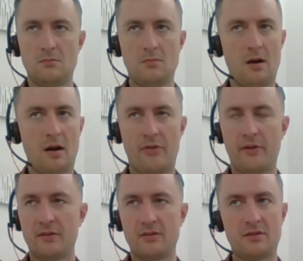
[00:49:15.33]
I
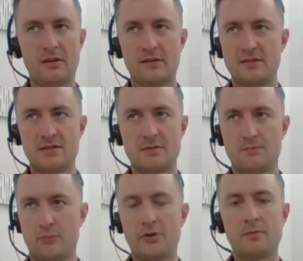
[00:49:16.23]
think that's
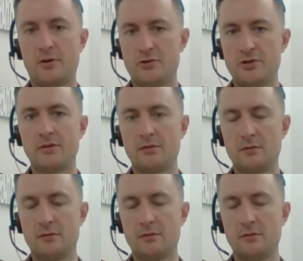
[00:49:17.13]
pretty much it.